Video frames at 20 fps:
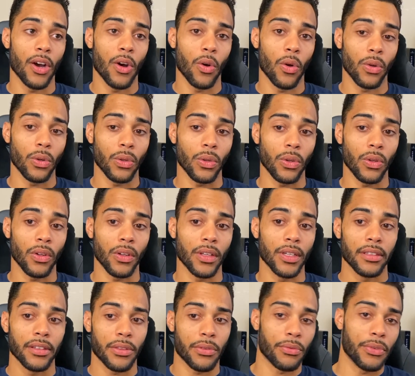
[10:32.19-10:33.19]
whole
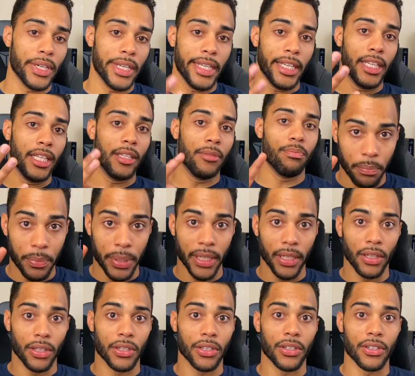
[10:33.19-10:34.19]
3
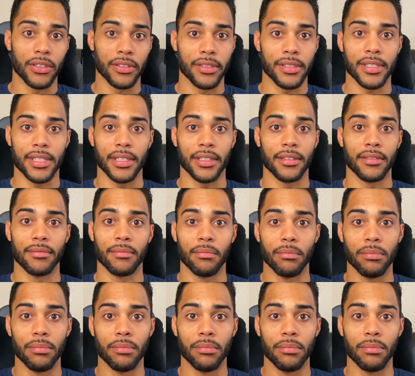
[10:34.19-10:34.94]
pillars to